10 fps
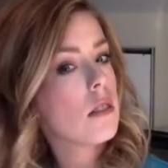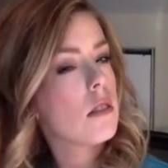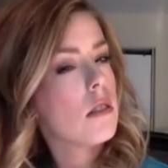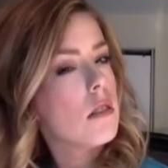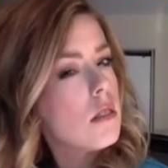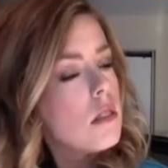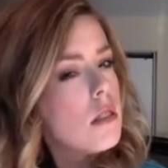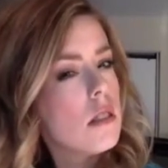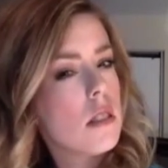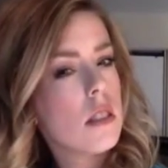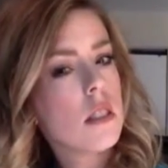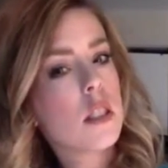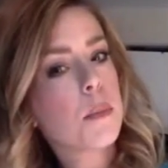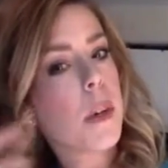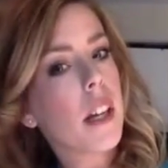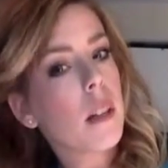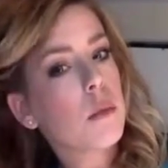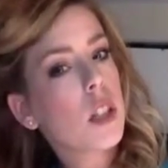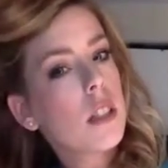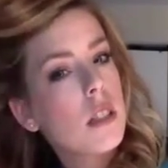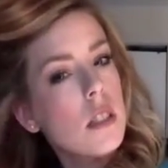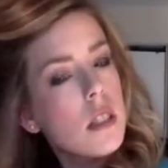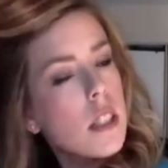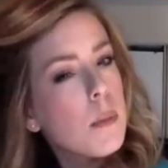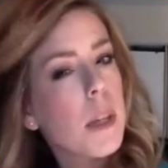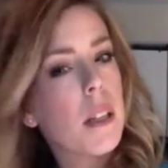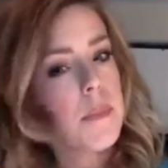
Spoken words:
and spray them just a little bit.